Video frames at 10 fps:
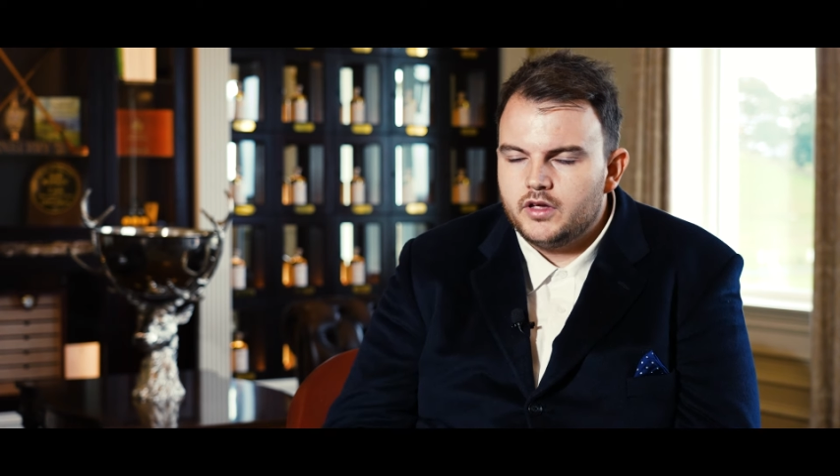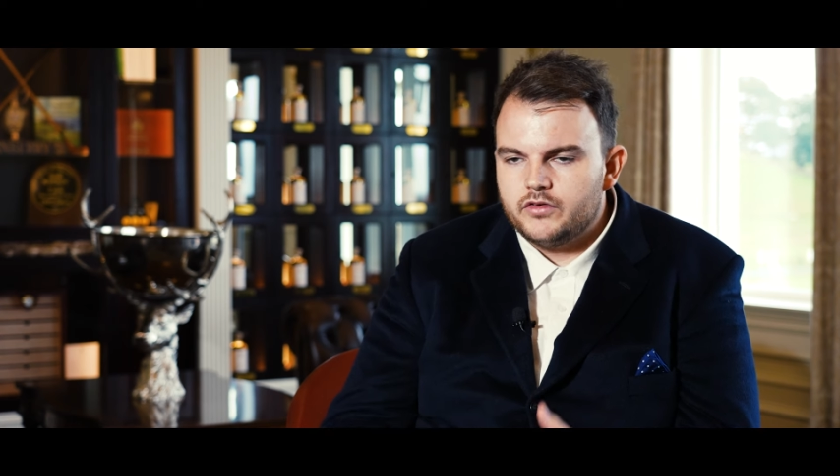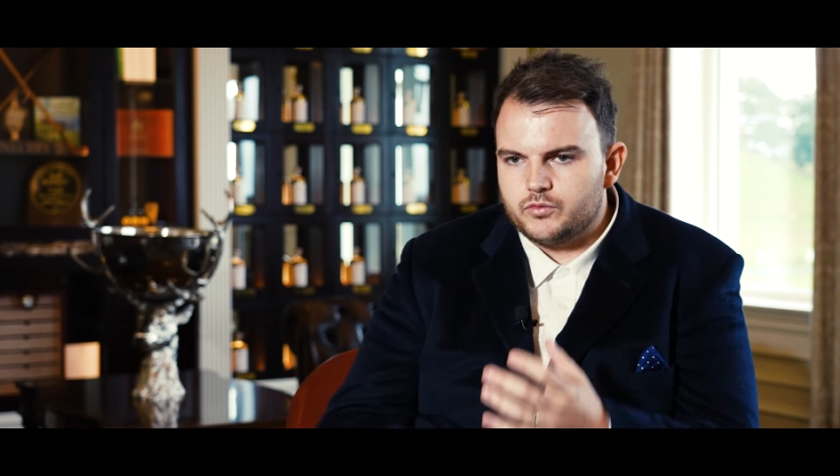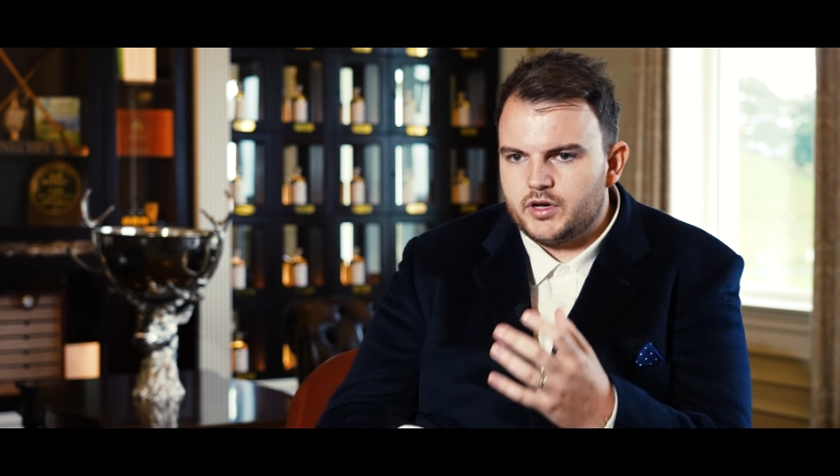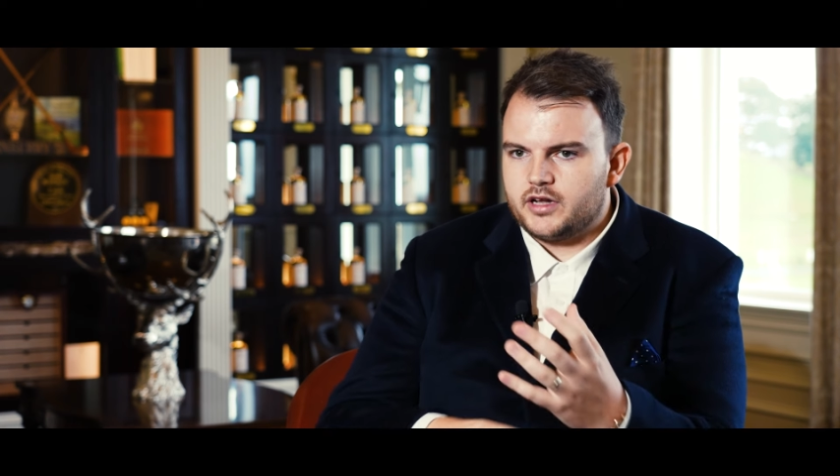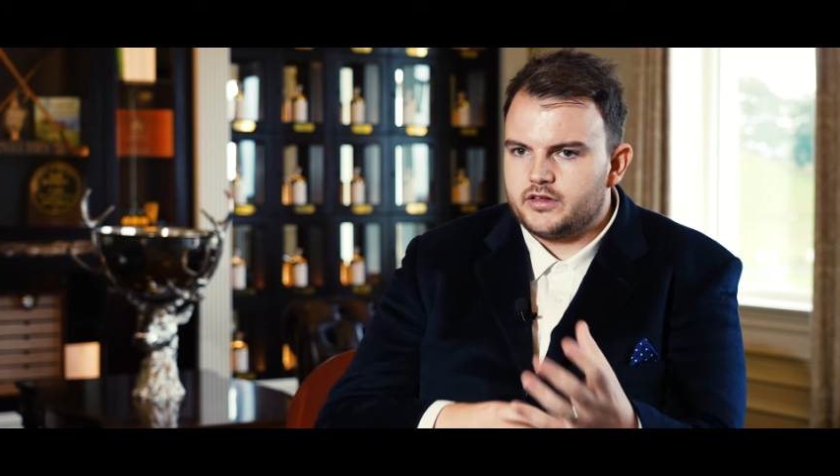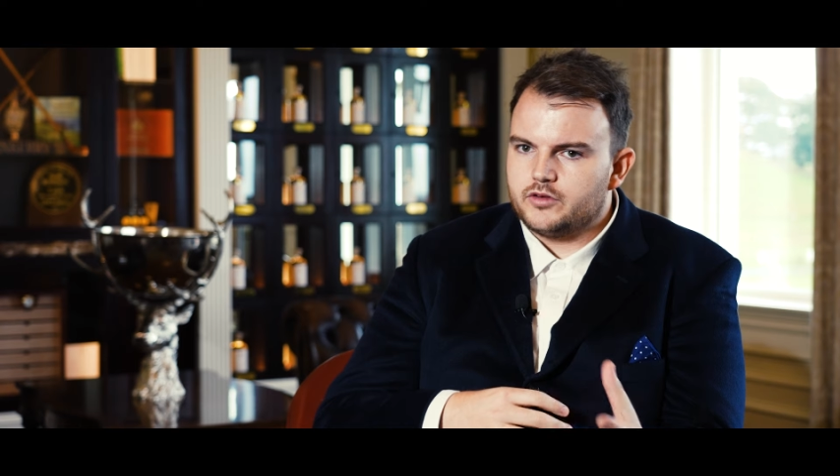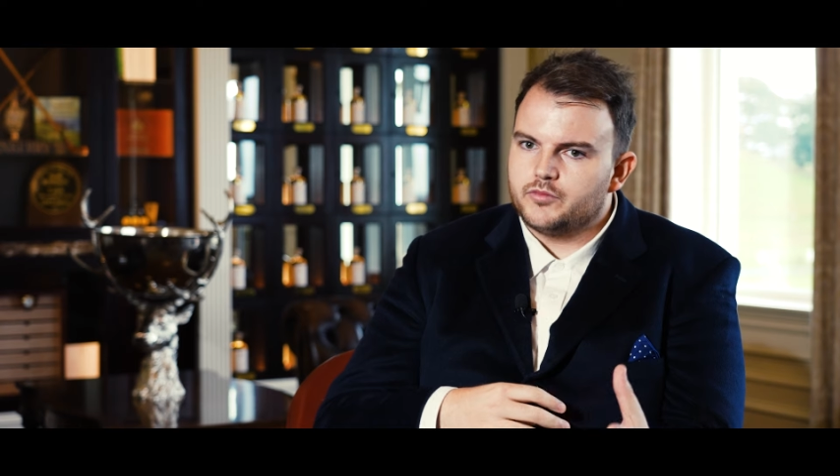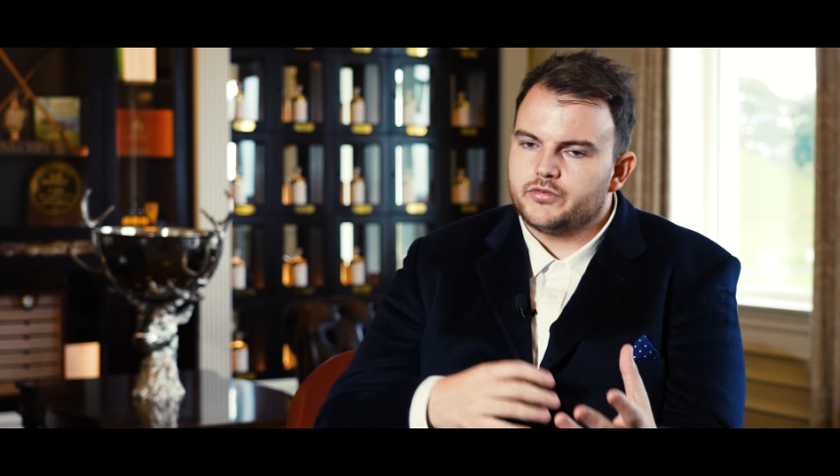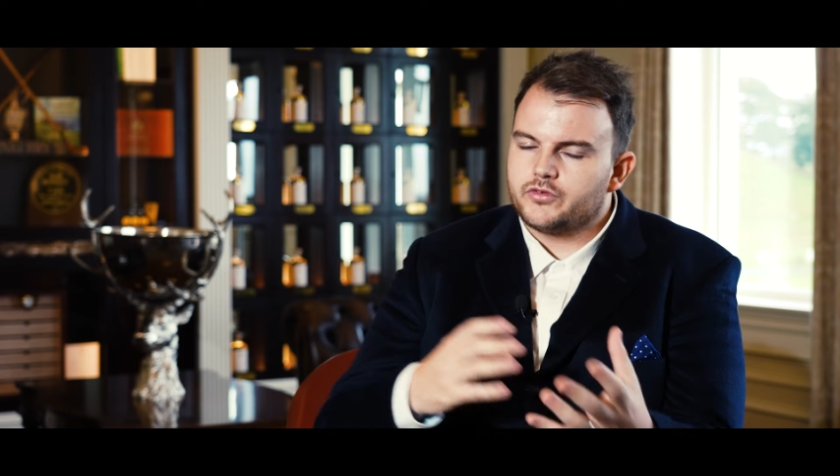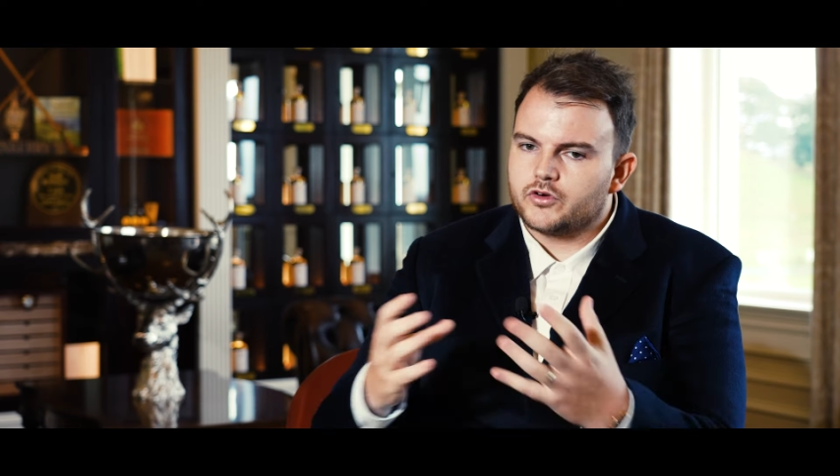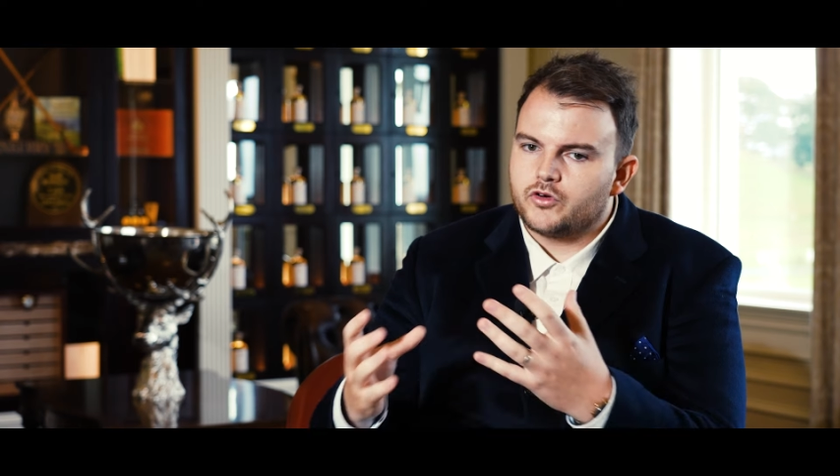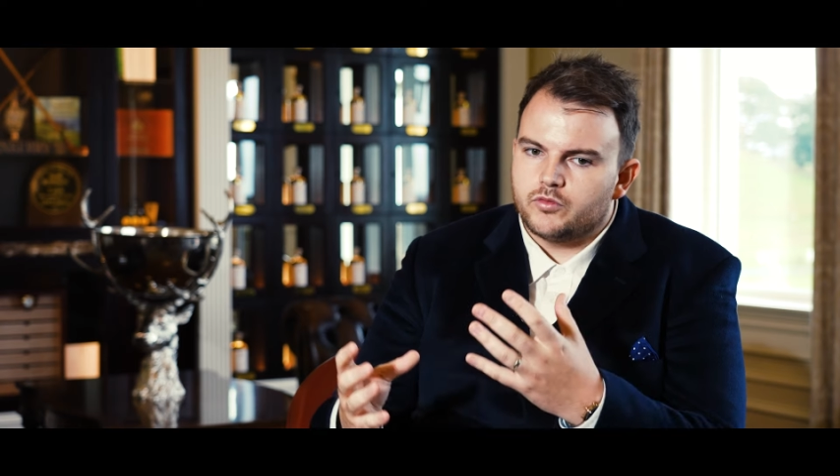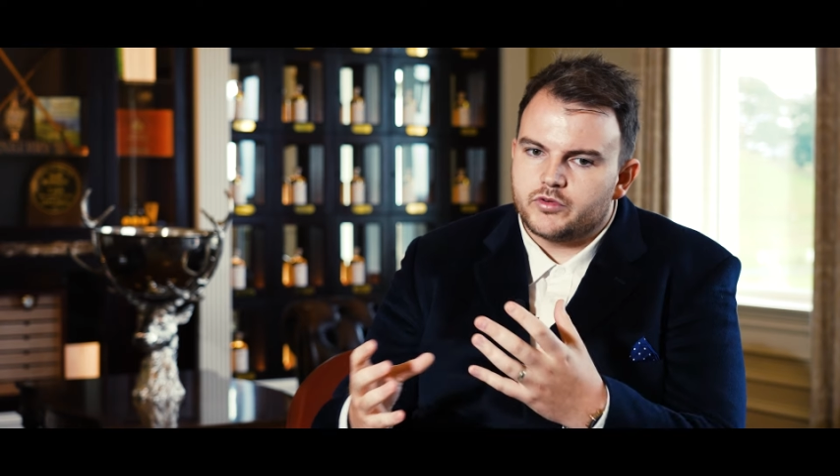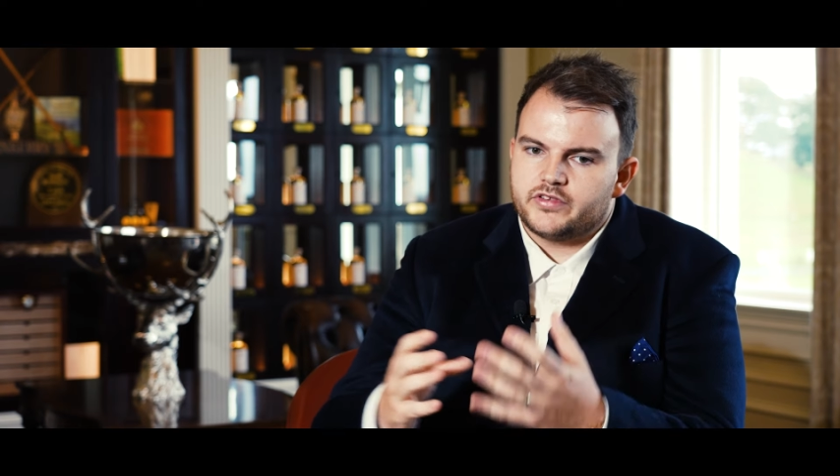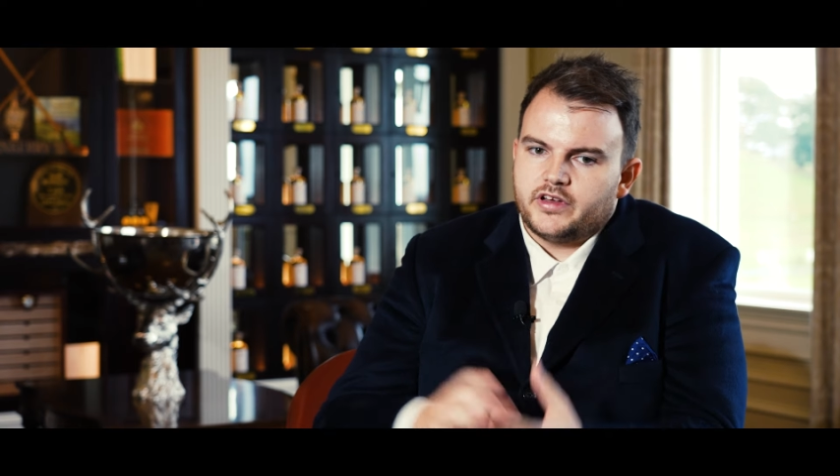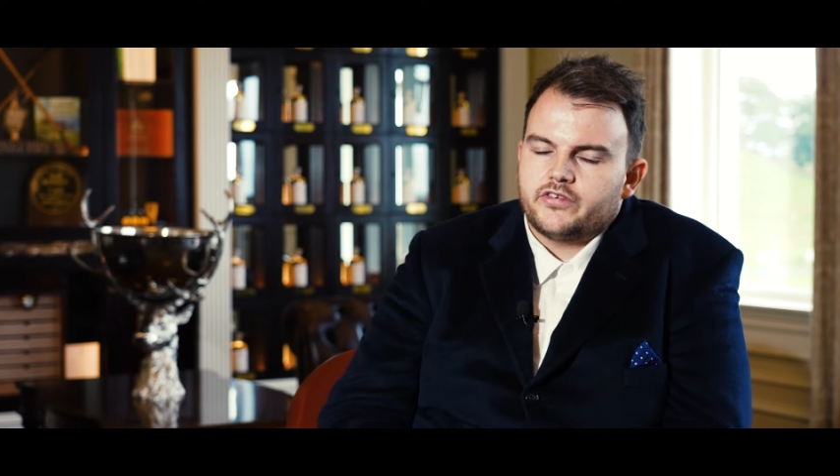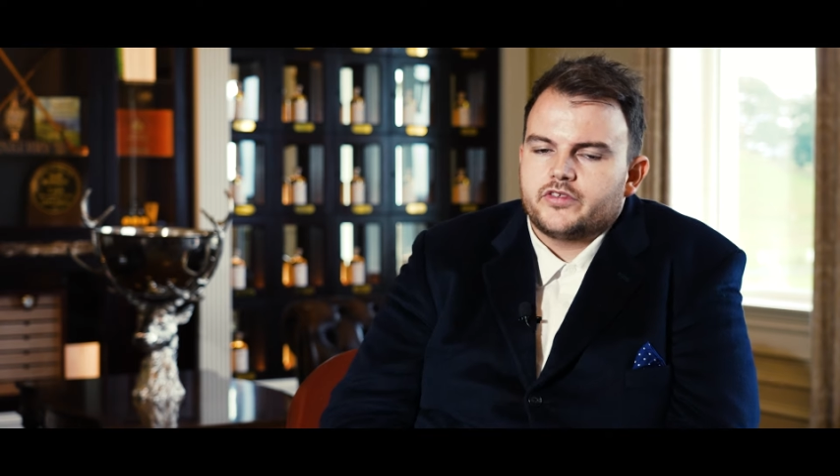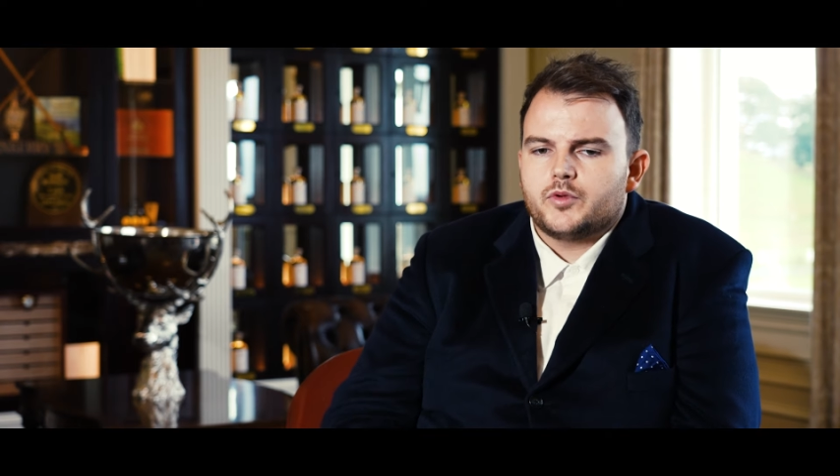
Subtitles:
so we had a number of sort of conversations